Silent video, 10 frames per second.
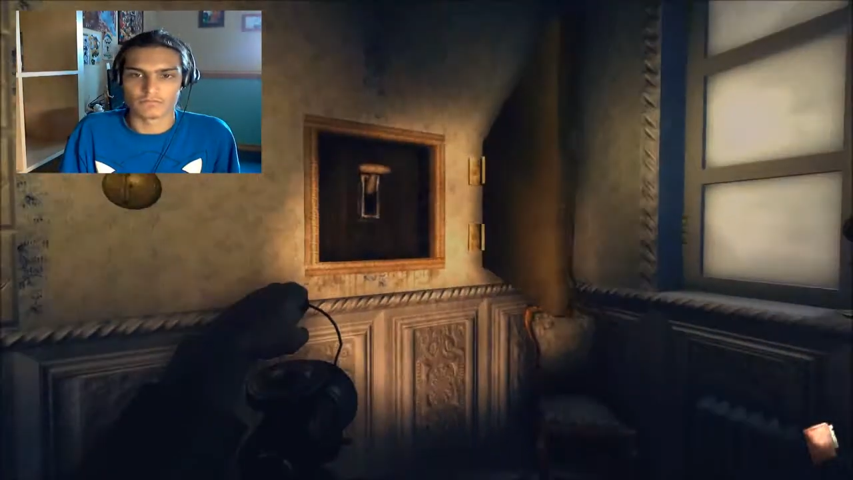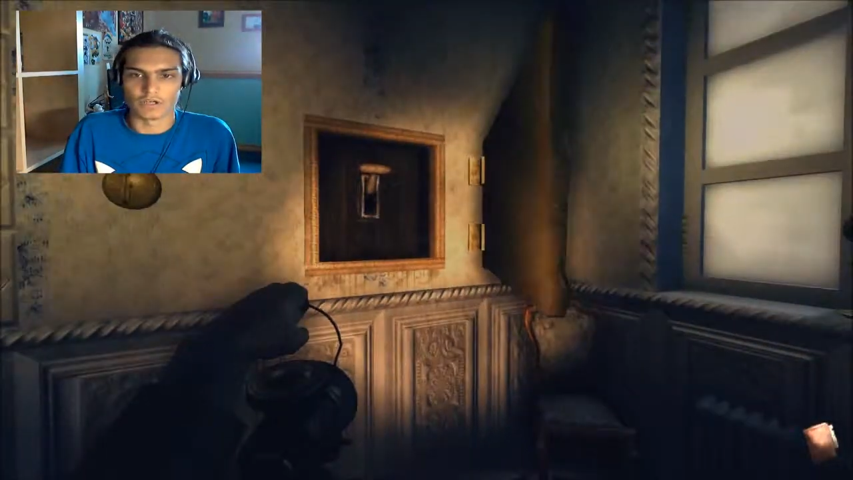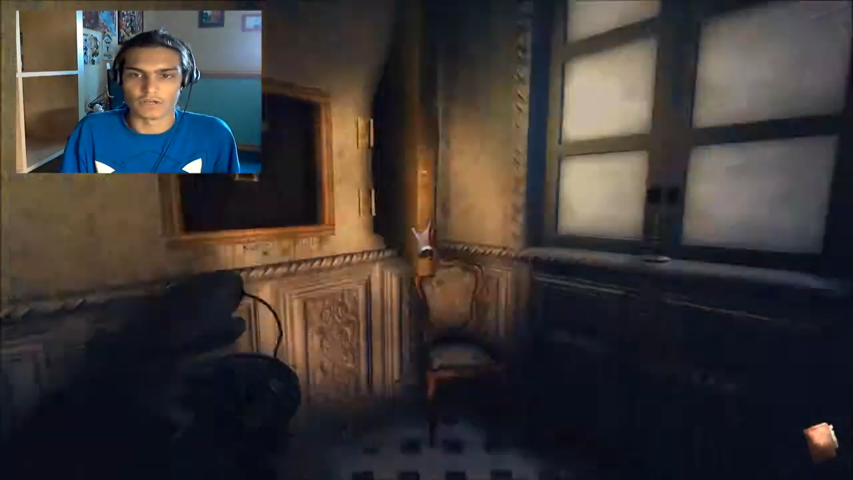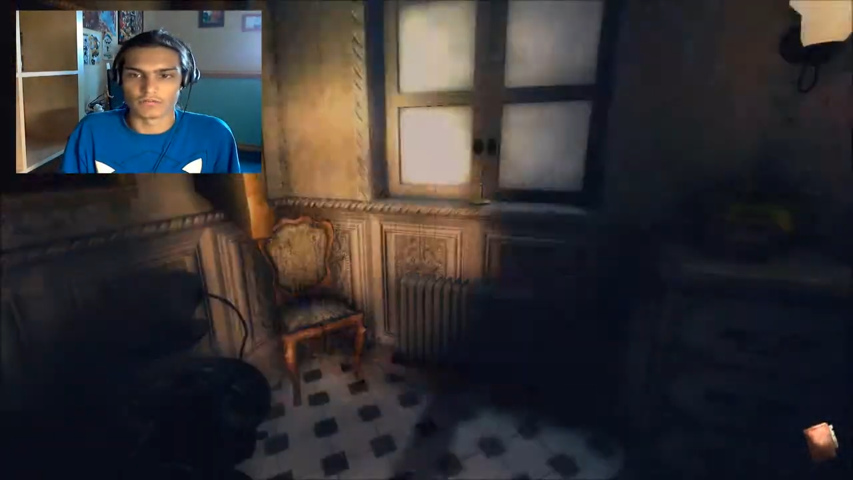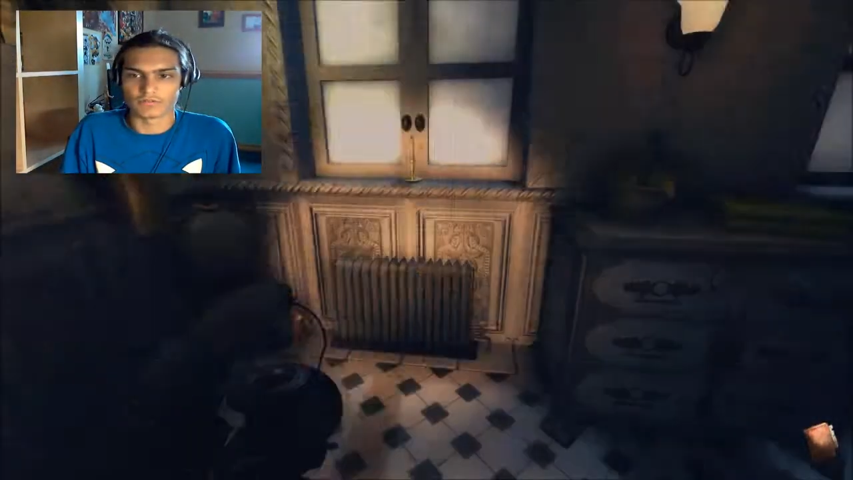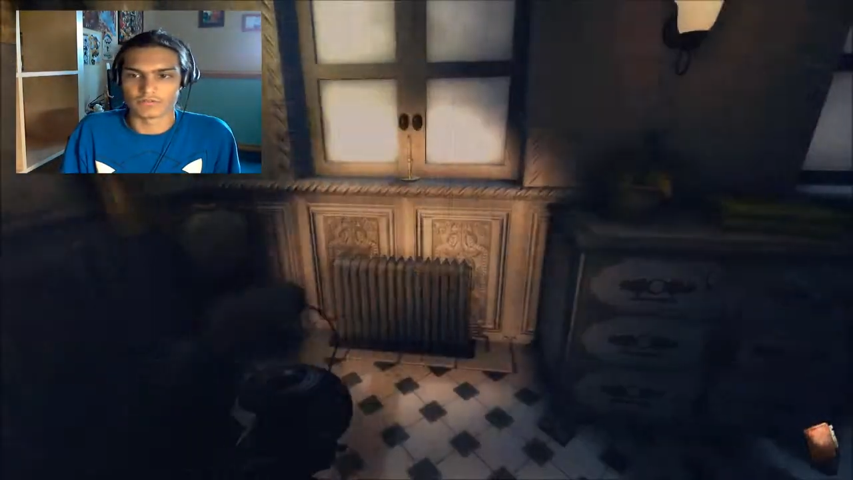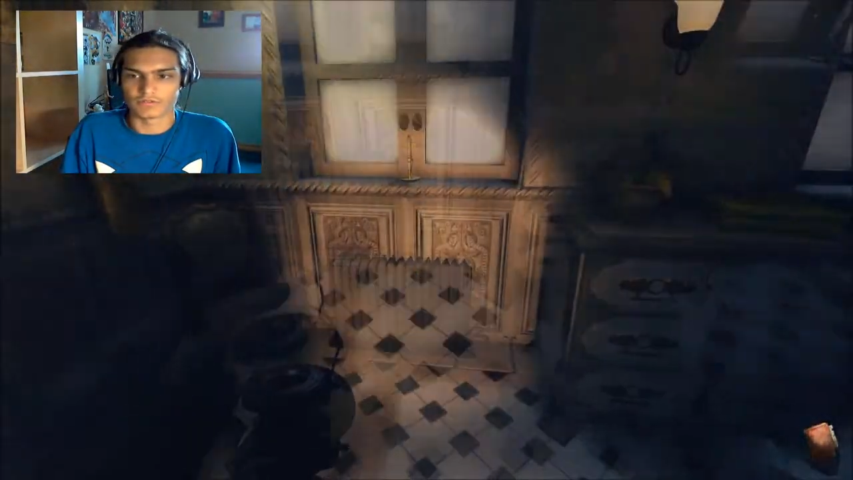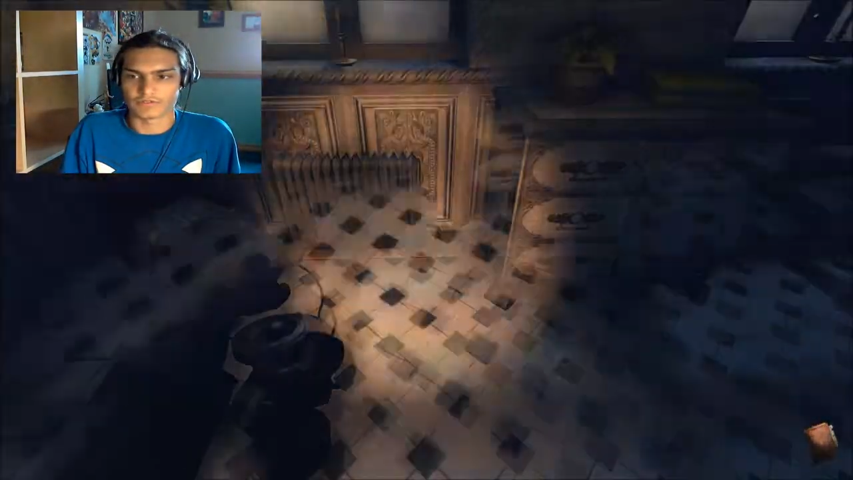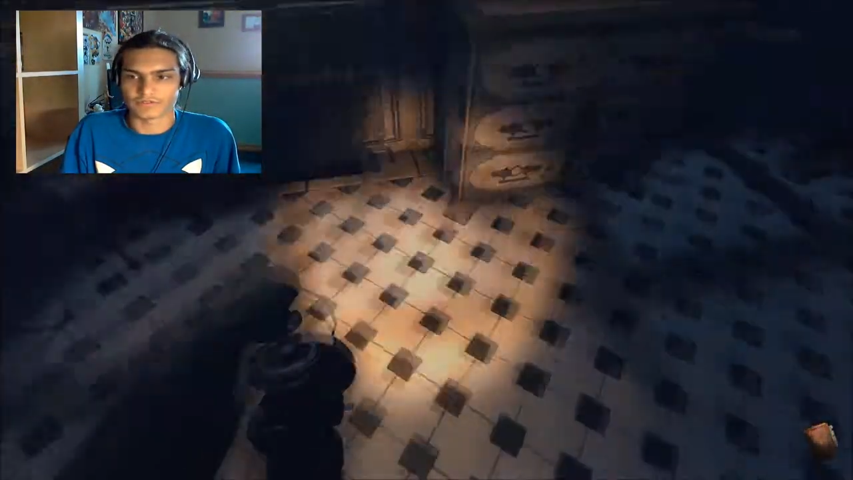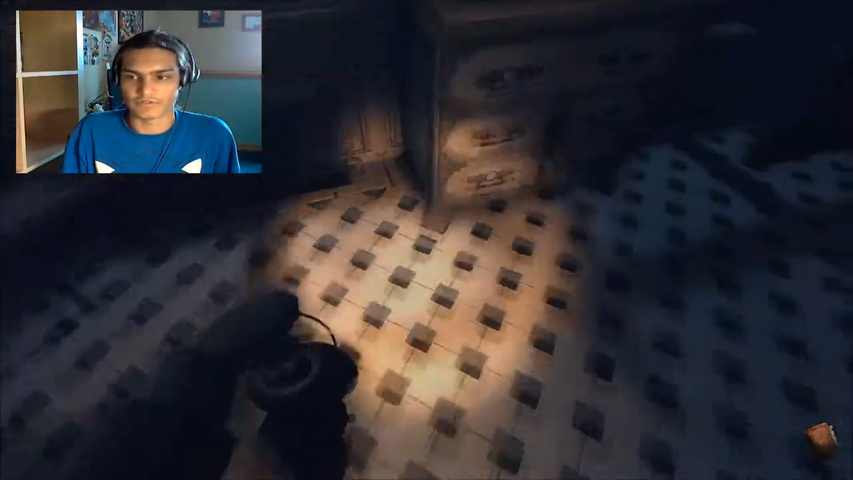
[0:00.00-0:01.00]
Oh,
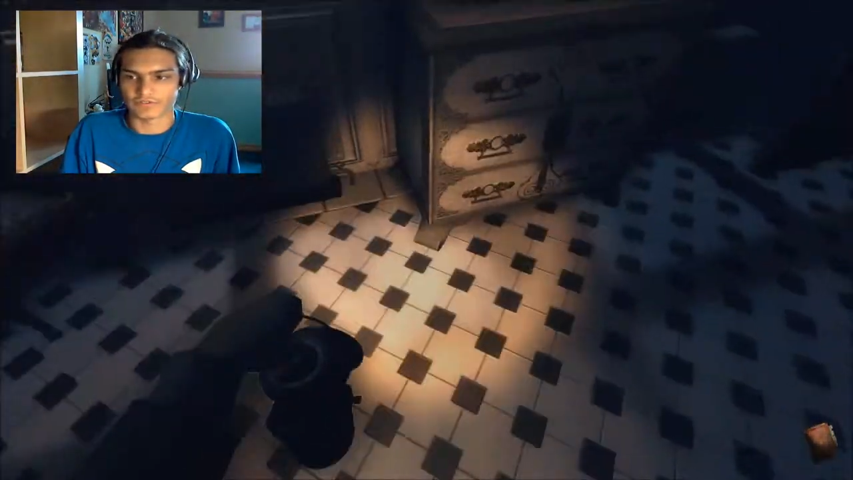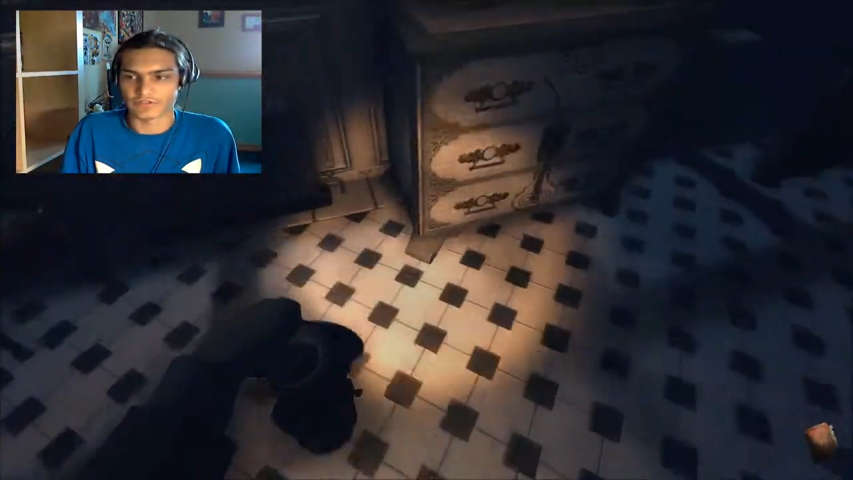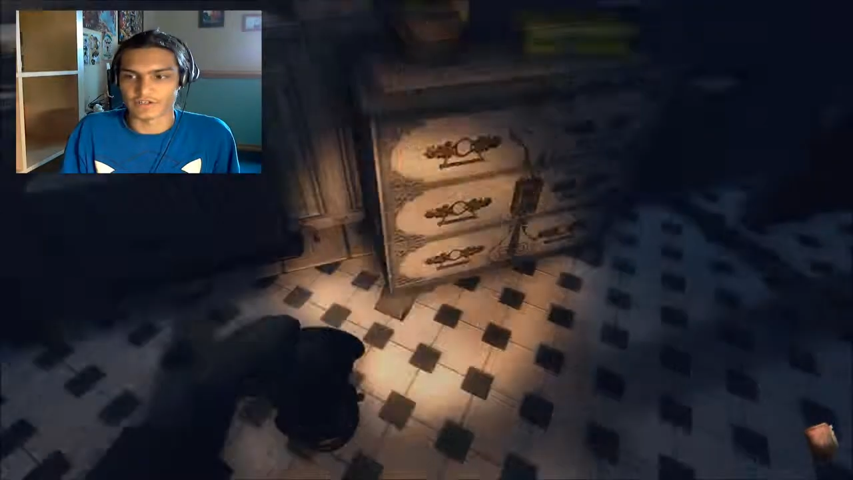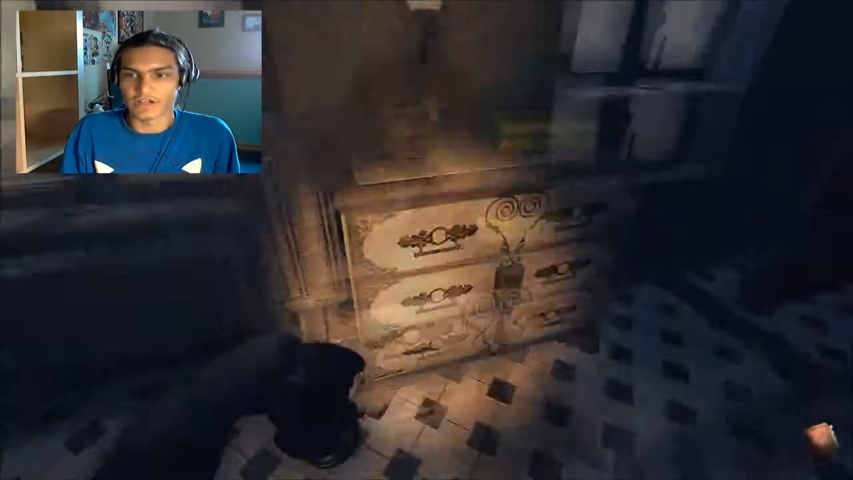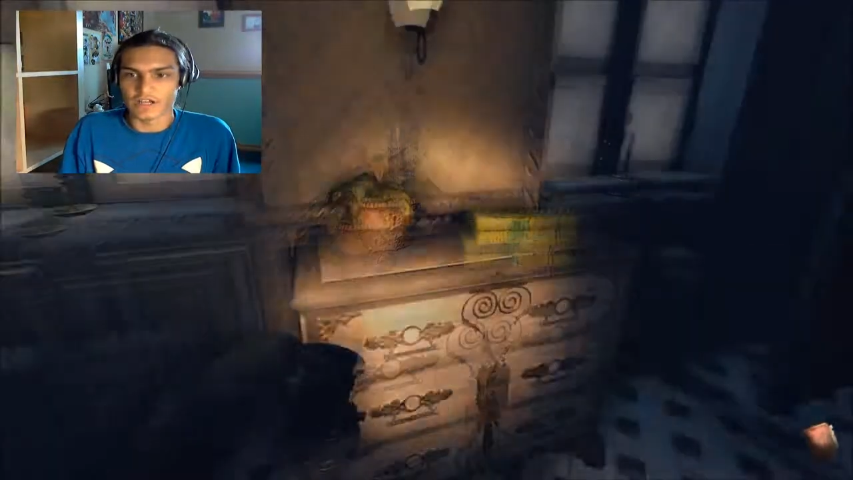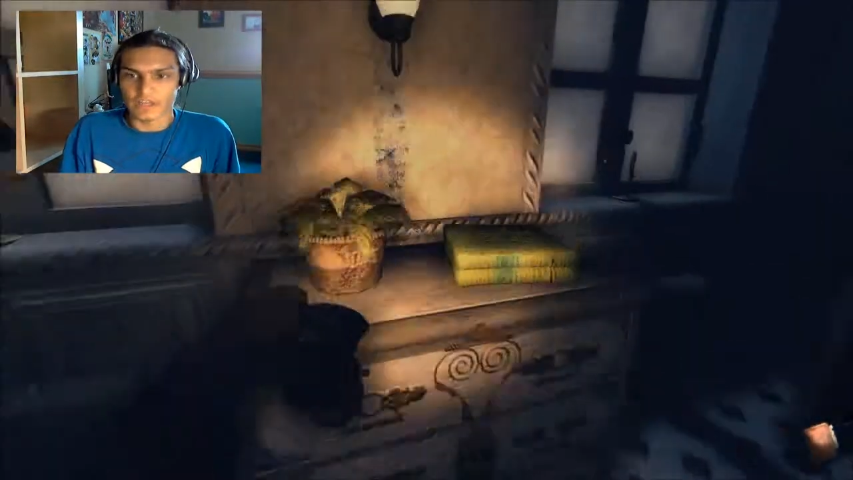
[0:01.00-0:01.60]
there's a switch there.